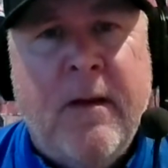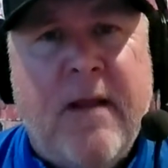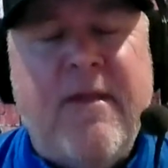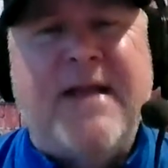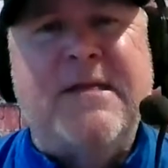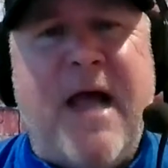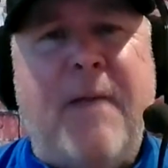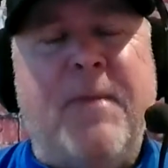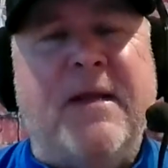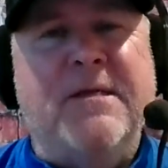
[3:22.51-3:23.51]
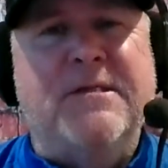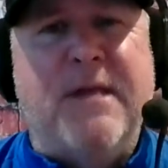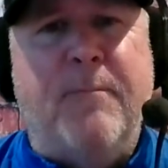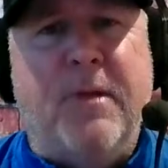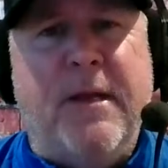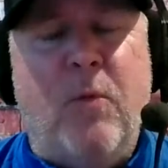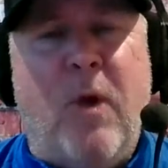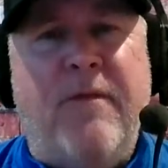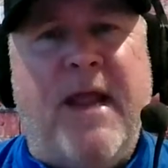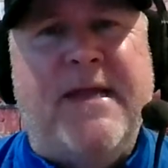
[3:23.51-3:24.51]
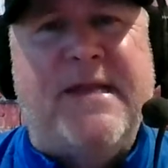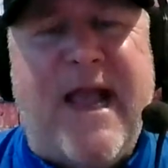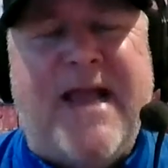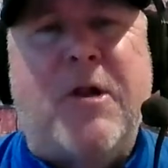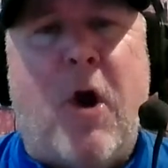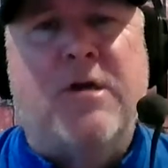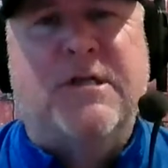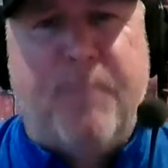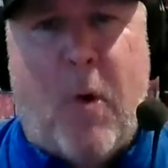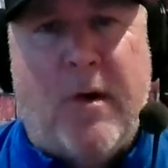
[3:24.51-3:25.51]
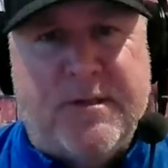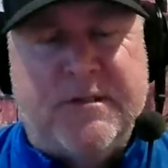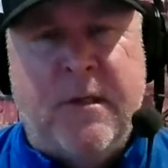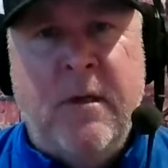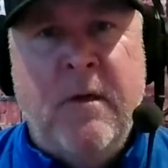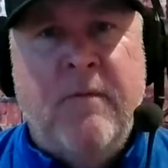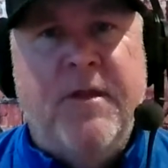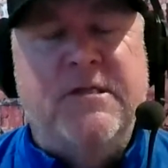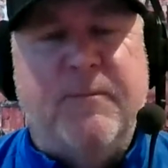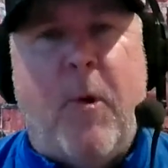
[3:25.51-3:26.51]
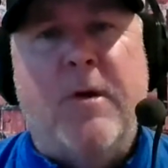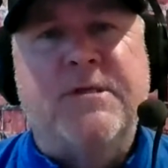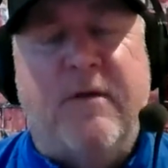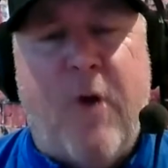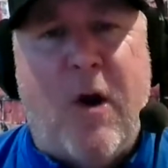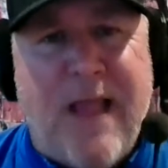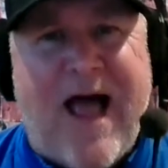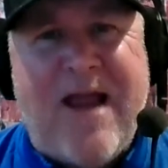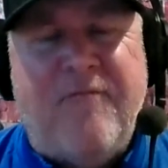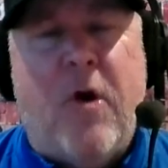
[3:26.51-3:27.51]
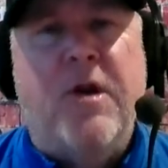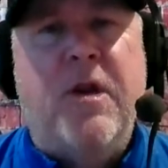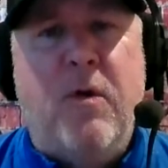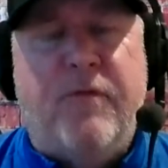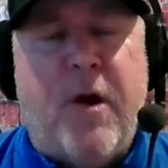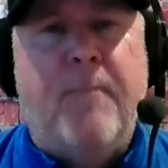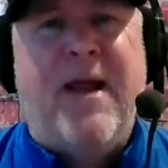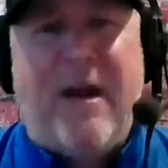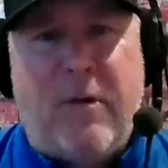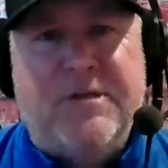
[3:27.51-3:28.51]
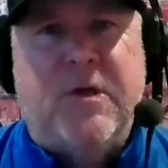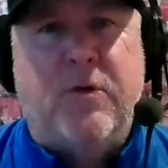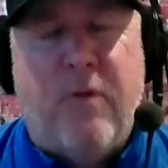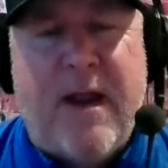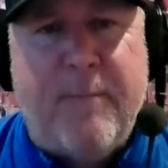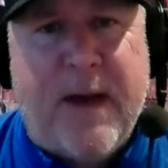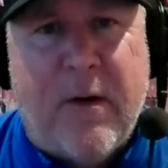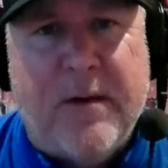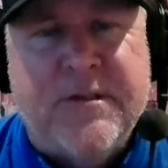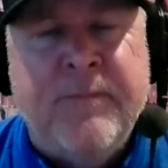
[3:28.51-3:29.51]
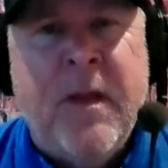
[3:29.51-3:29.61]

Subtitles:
And that topic is simply when they take our sports, the sports of our life, our youth, our parents, our grandparents,